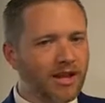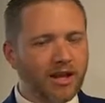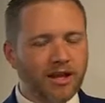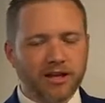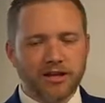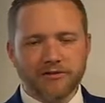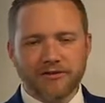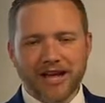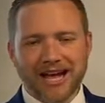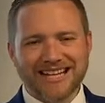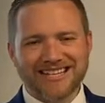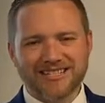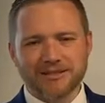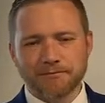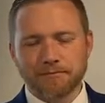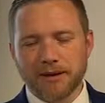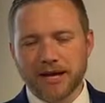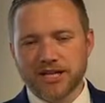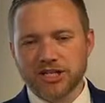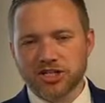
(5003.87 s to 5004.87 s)
You've got
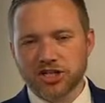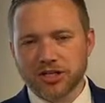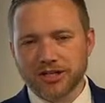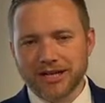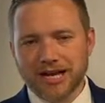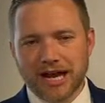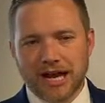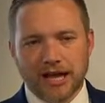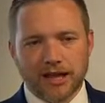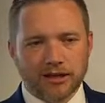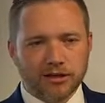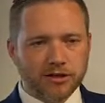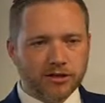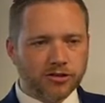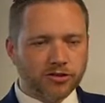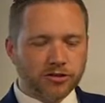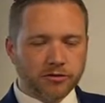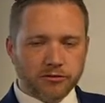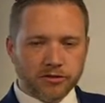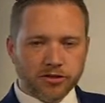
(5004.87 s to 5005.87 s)
some pension
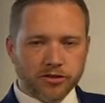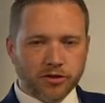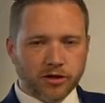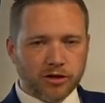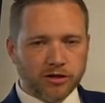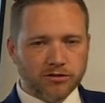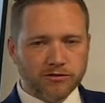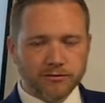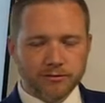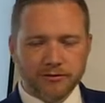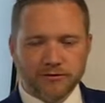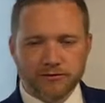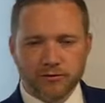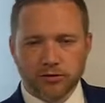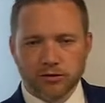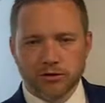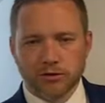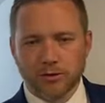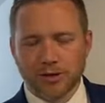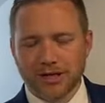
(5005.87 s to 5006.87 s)
dollars or withdrawals from a
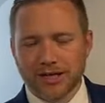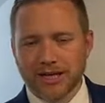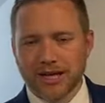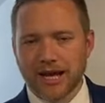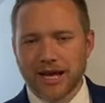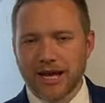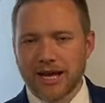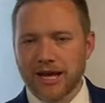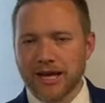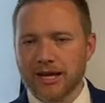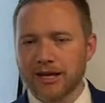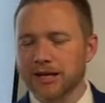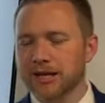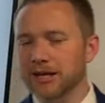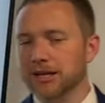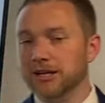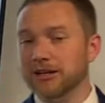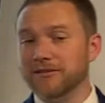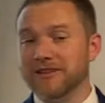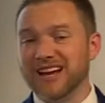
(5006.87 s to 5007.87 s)
401k.
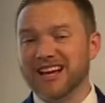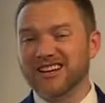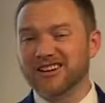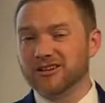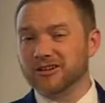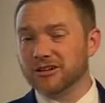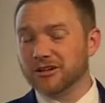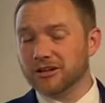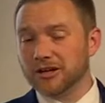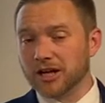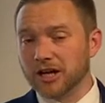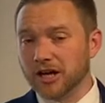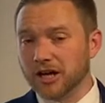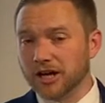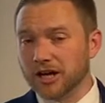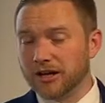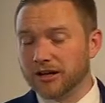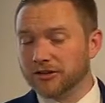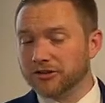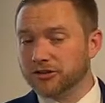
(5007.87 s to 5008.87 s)
You've got
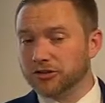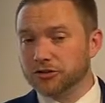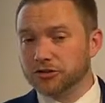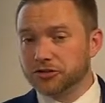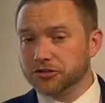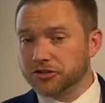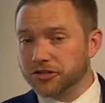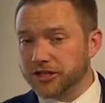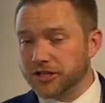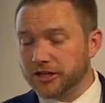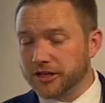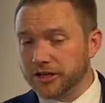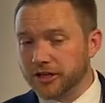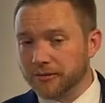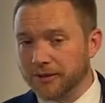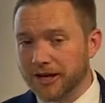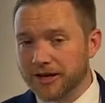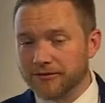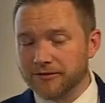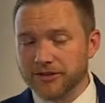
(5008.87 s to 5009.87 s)
your Social Security
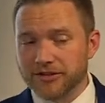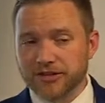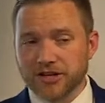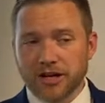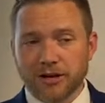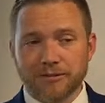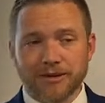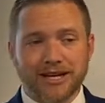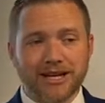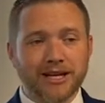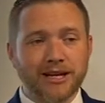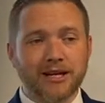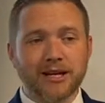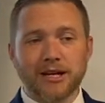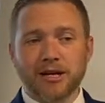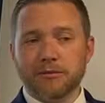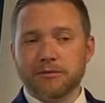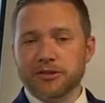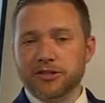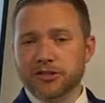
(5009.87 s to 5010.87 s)
benefits coming in,
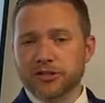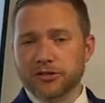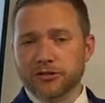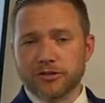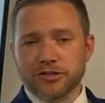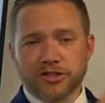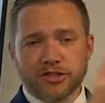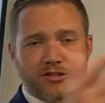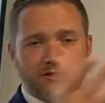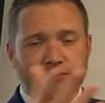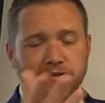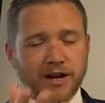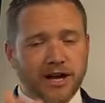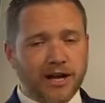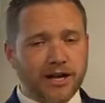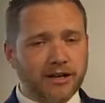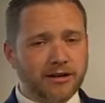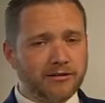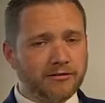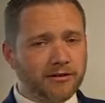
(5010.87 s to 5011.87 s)
but you're doing just
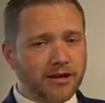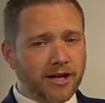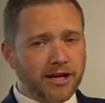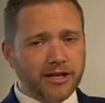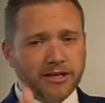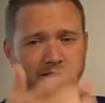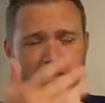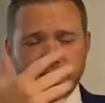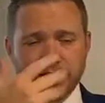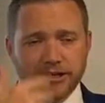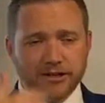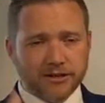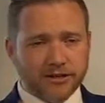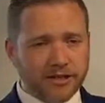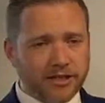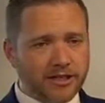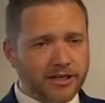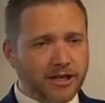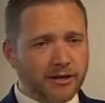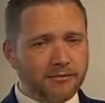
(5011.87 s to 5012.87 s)
fine, right? You got your
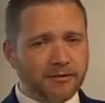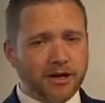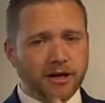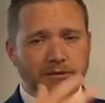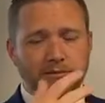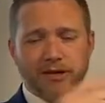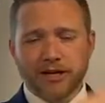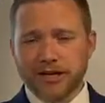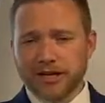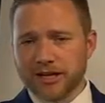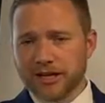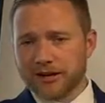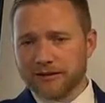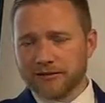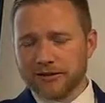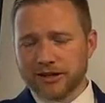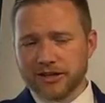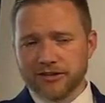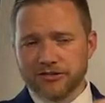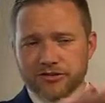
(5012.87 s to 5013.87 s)
income coming in,
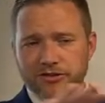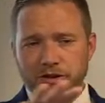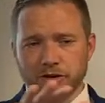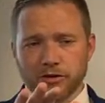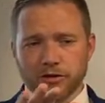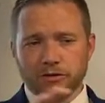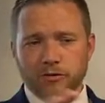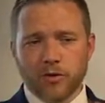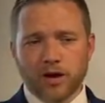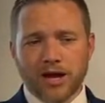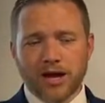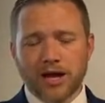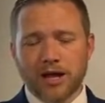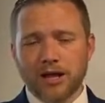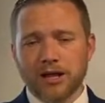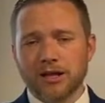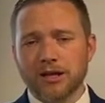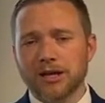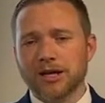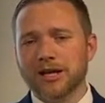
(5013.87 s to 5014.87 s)
everything's going
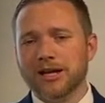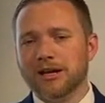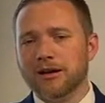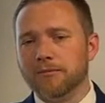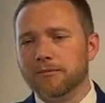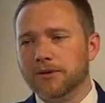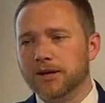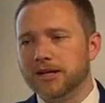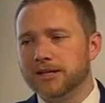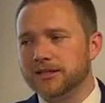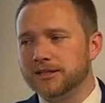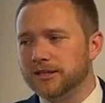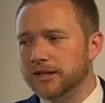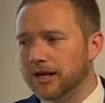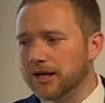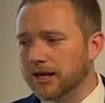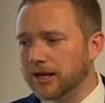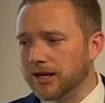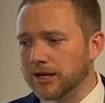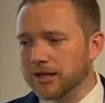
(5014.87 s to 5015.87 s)
well, but
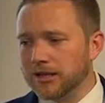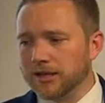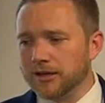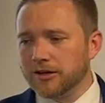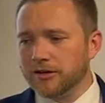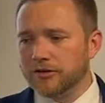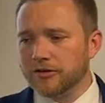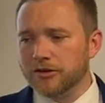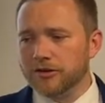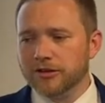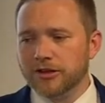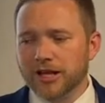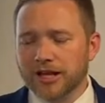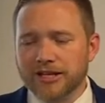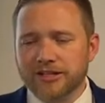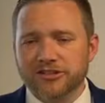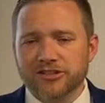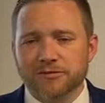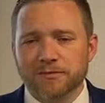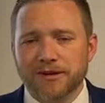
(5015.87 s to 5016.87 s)
you'd
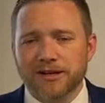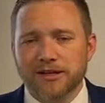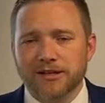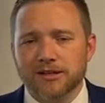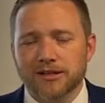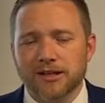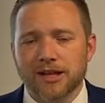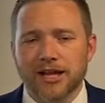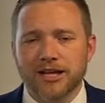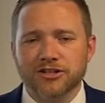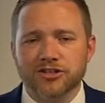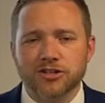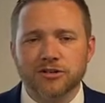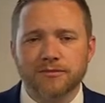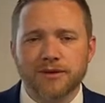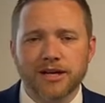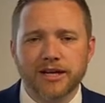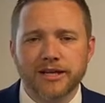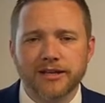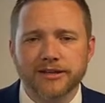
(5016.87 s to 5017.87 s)
like to spend a little extra
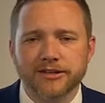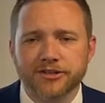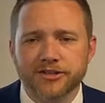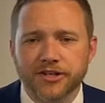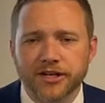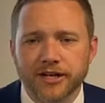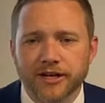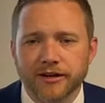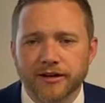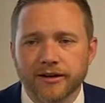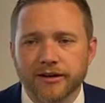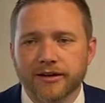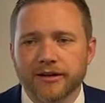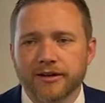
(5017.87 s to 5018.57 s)
money this year.